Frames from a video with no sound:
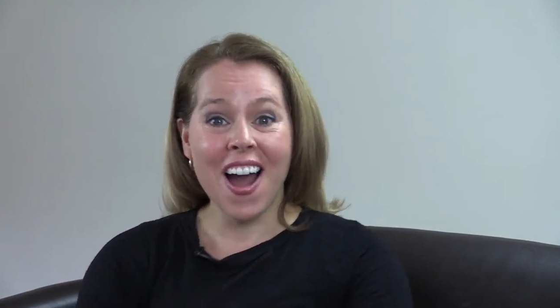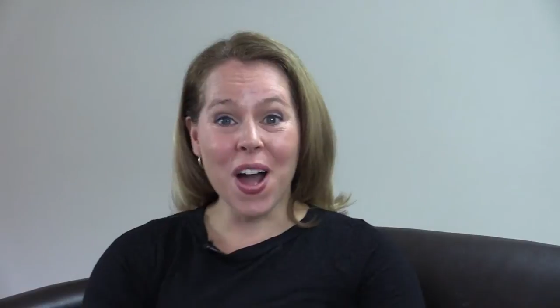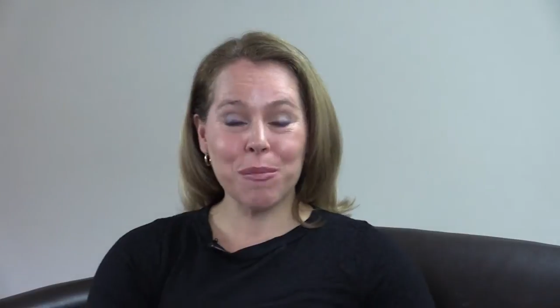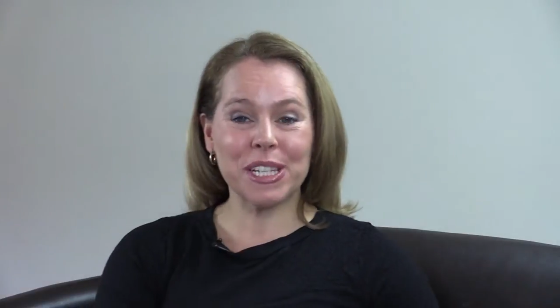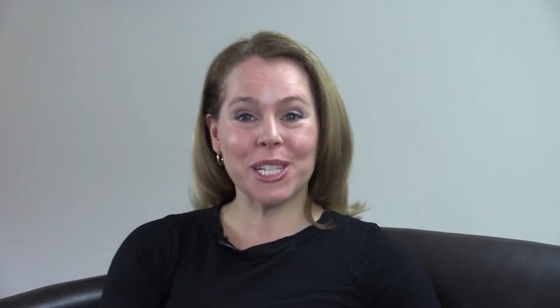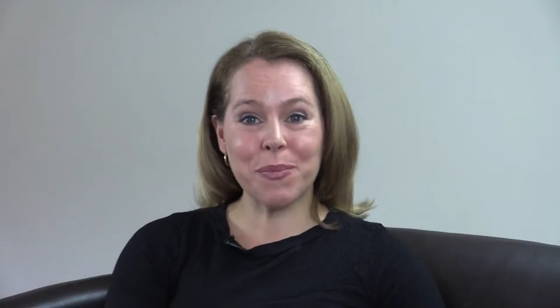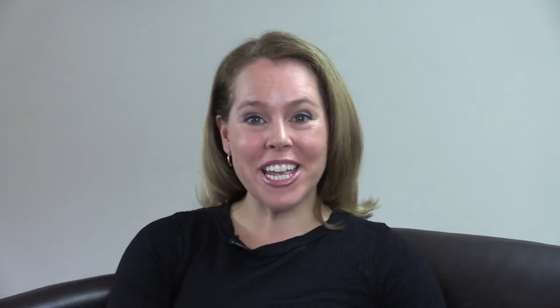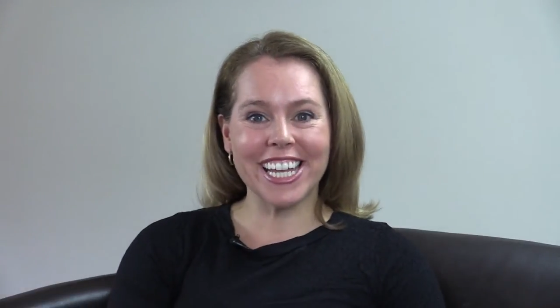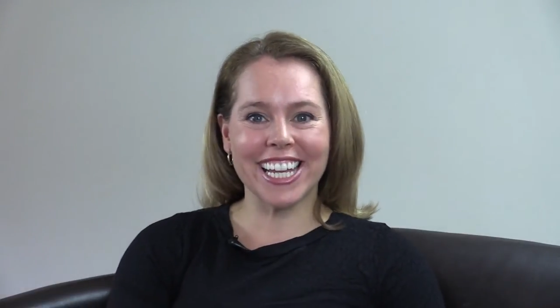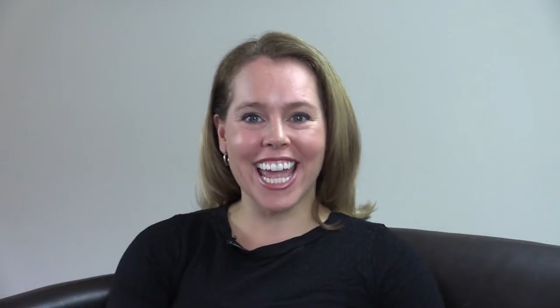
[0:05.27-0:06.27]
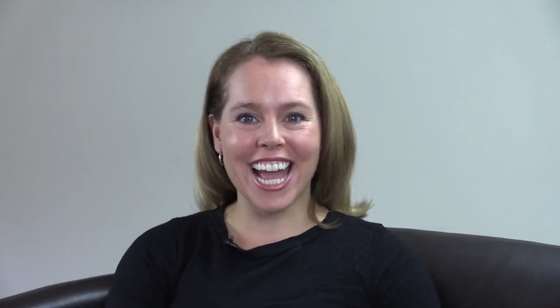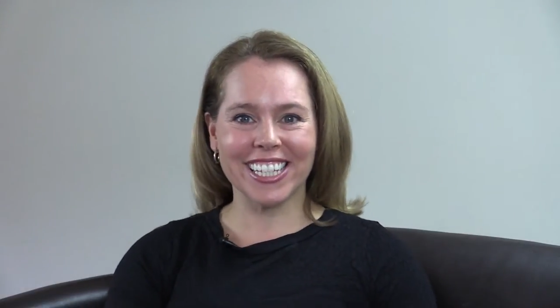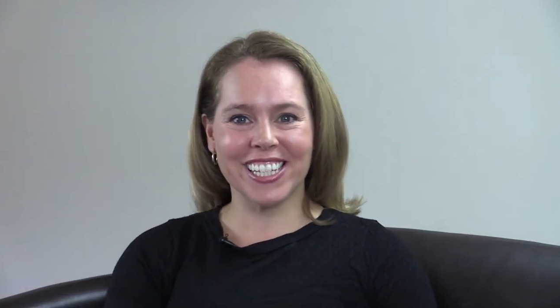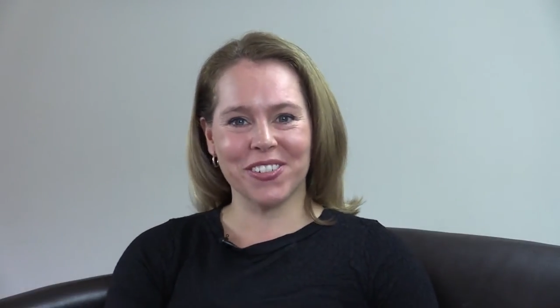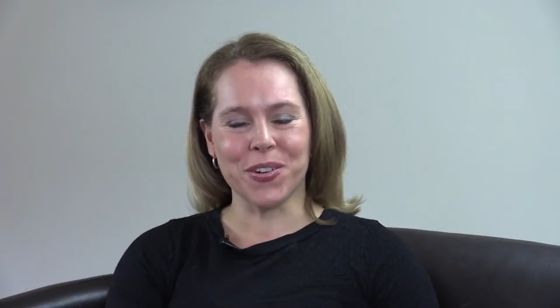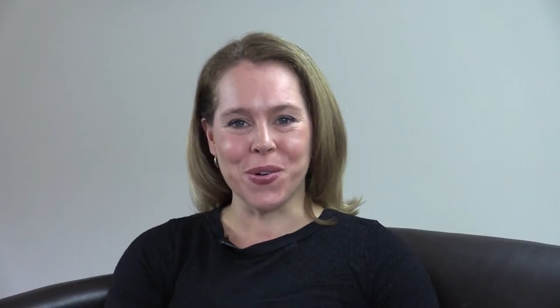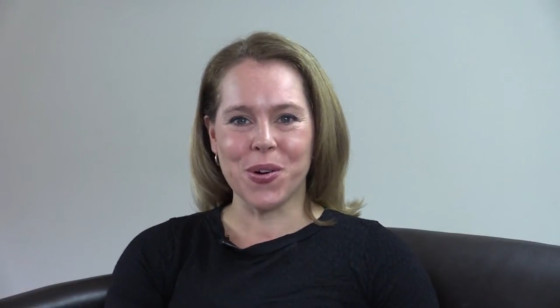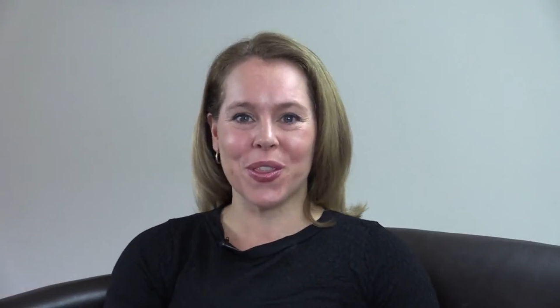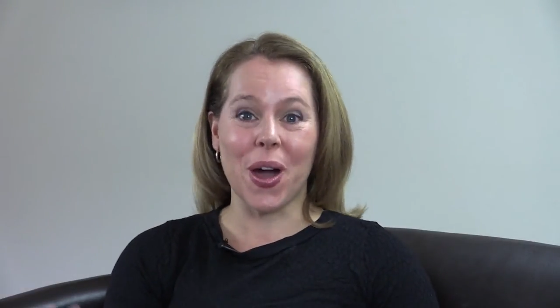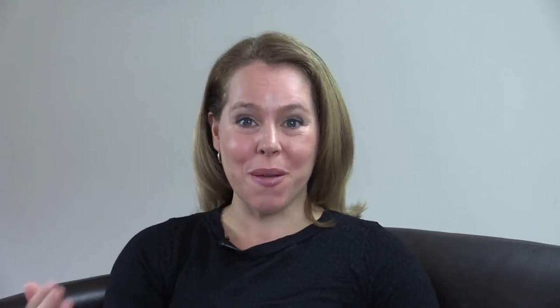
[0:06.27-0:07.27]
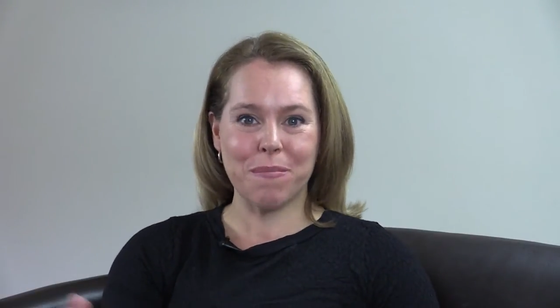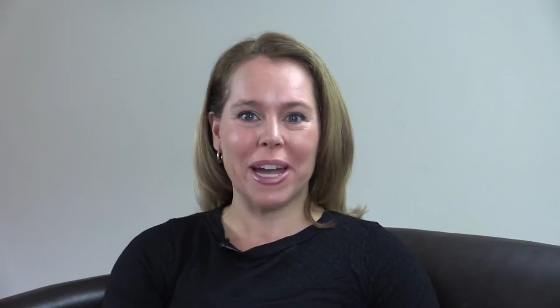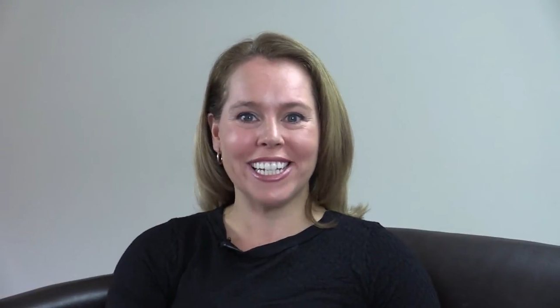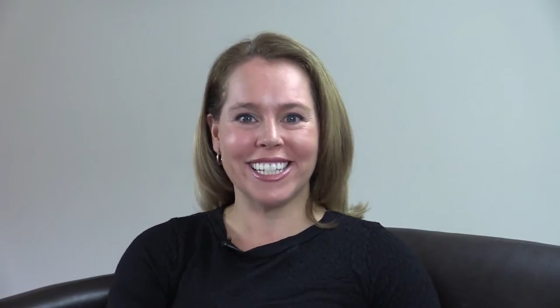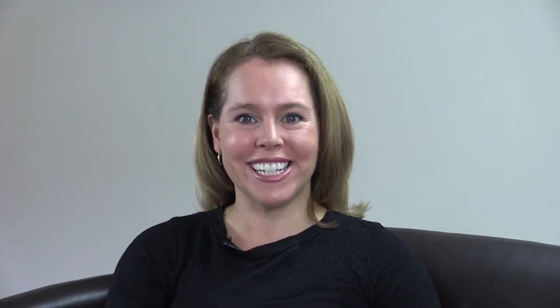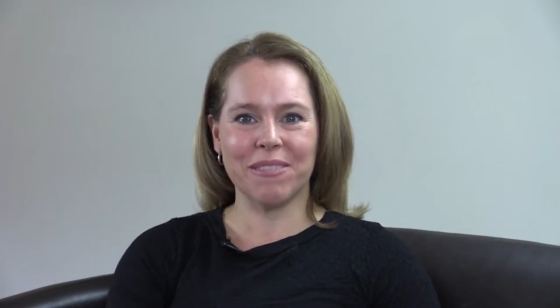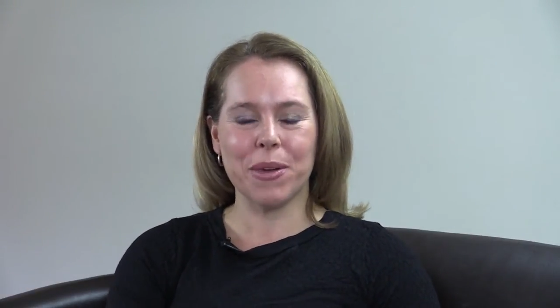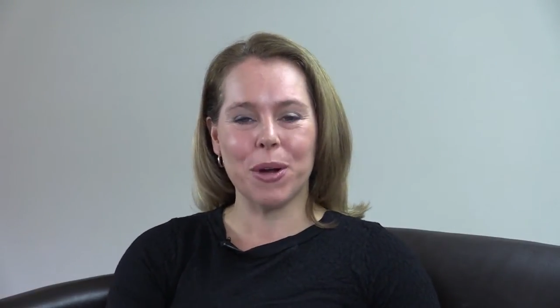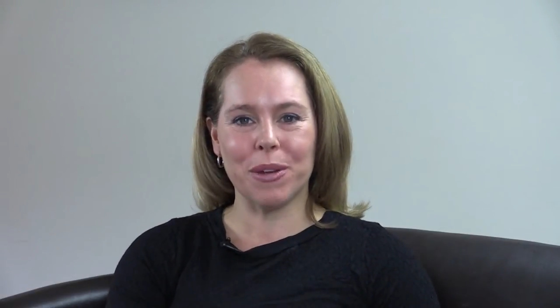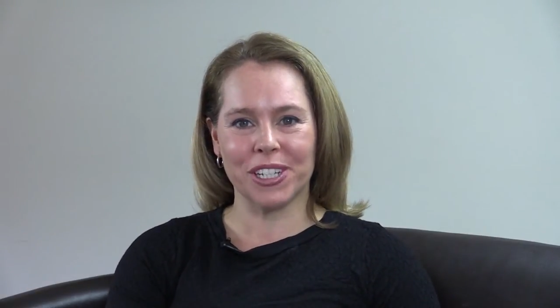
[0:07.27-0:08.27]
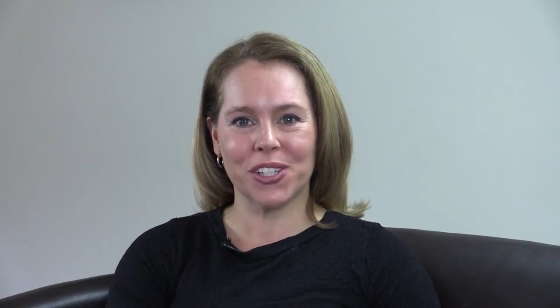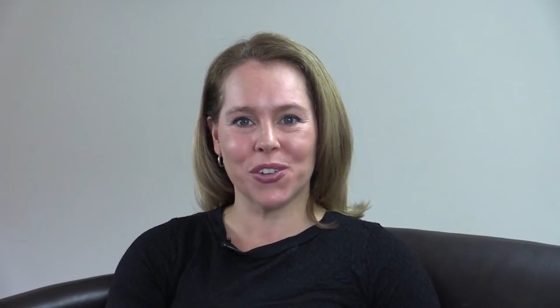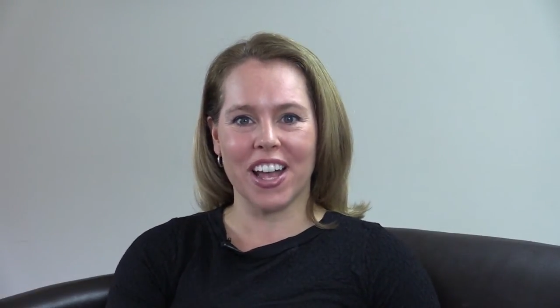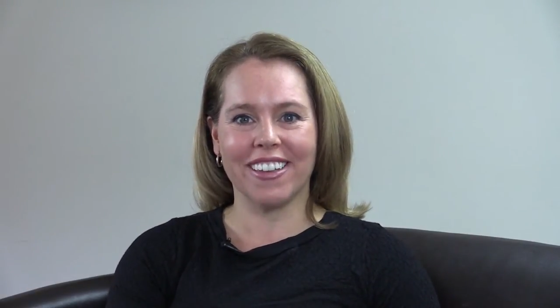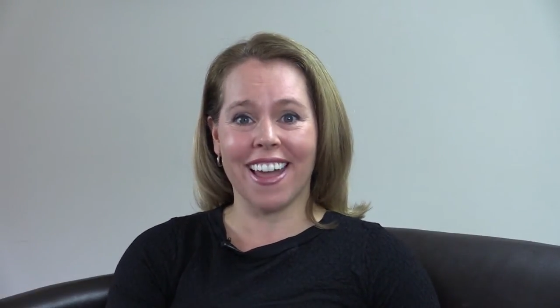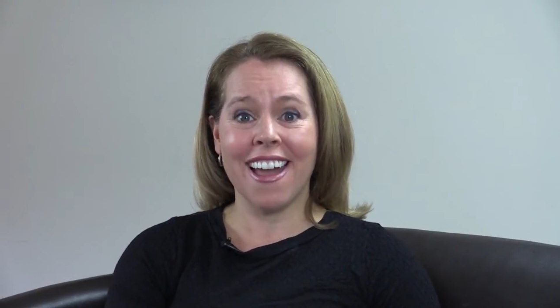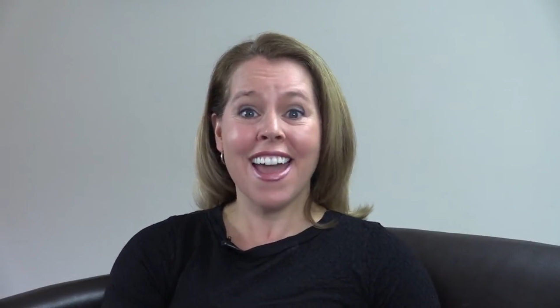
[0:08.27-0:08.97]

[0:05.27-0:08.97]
I'm a speaker, counsellor and author. I'm based in Melbourne, Australia,